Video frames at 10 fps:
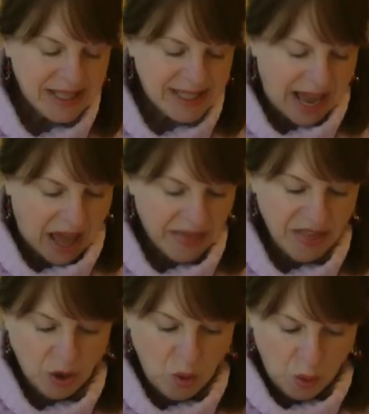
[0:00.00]
is
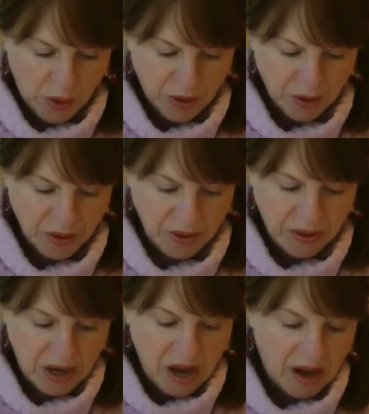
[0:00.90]
at the corner
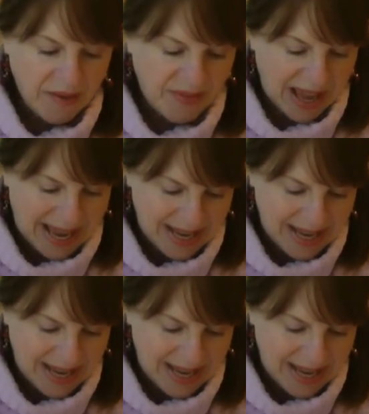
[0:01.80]
of